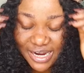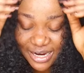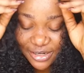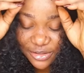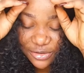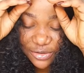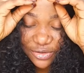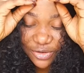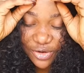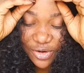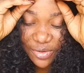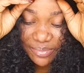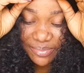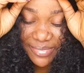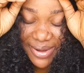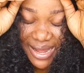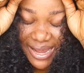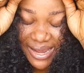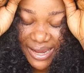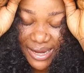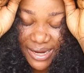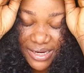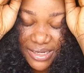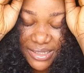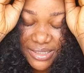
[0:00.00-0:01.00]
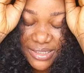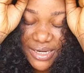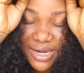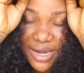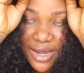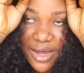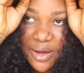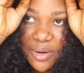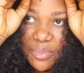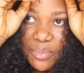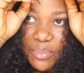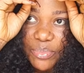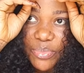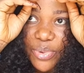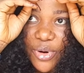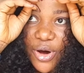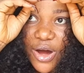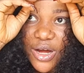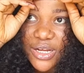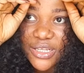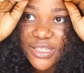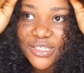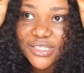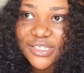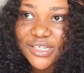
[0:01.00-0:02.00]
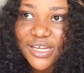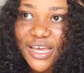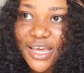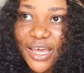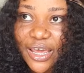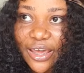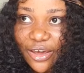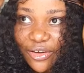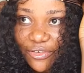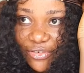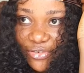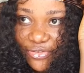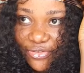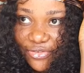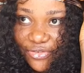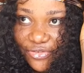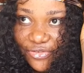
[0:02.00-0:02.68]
I do not mind. But if